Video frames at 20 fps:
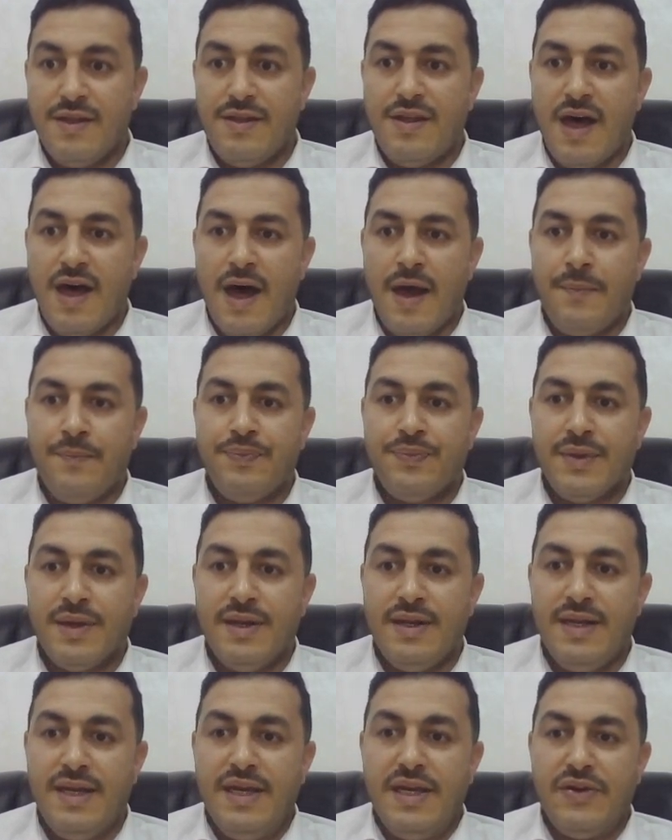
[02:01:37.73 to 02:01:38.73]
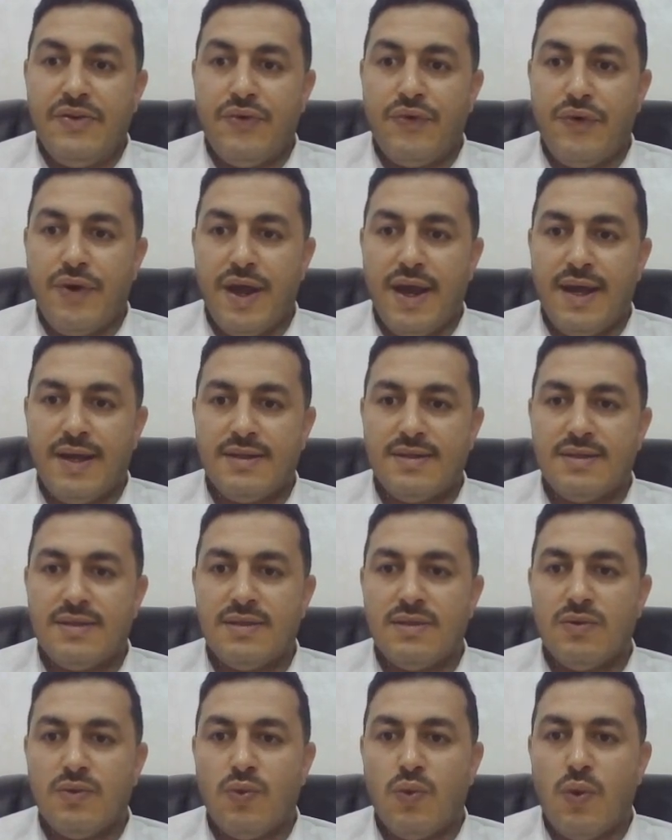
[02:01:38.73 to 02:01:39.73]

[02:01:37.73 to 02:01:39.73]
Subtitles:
the leak rate